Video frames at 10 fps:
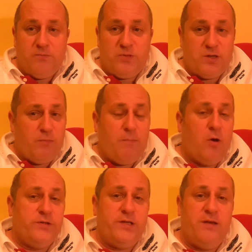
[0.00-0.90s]
Something
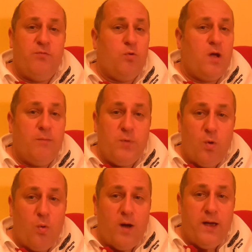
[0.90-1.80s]
positive will come
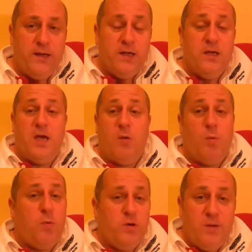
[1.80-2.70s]
your way and will
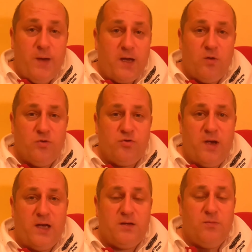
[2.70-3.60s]
put you back on track.